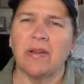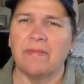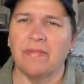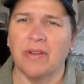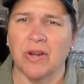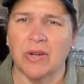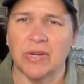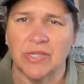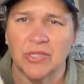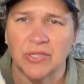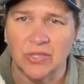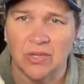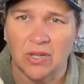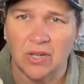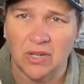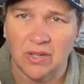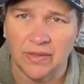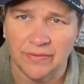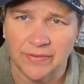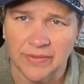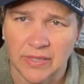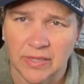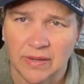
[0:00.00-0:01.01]
very
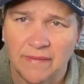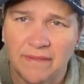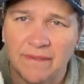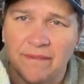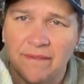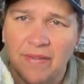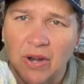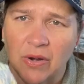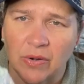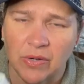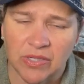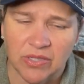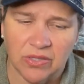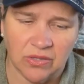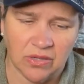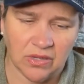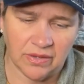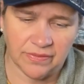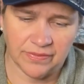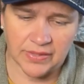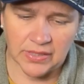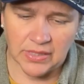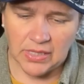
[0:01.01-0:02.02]
soft. Very
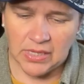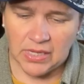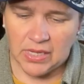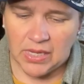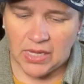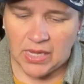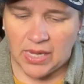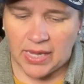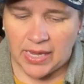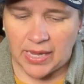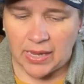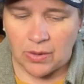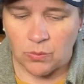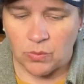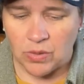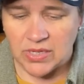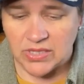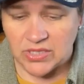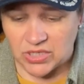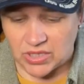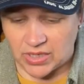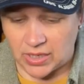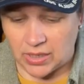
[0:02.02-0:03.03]
soft. It
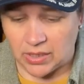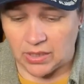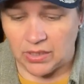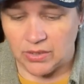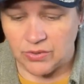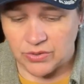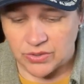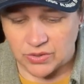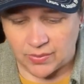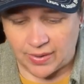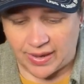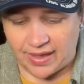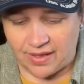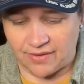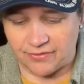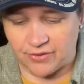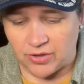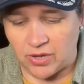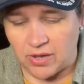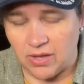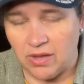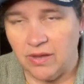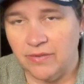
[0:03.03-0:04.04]
was yellow, so half
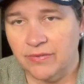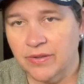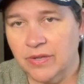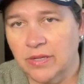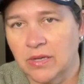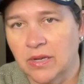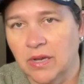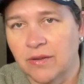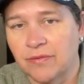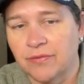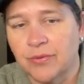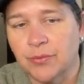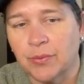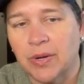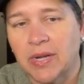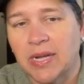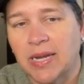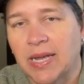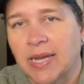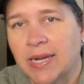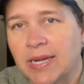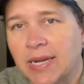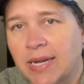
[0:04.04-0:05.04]
off of
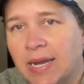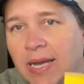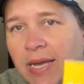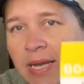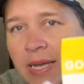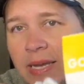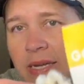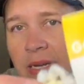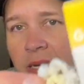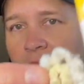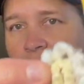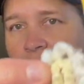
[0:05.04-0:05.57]
$3.99.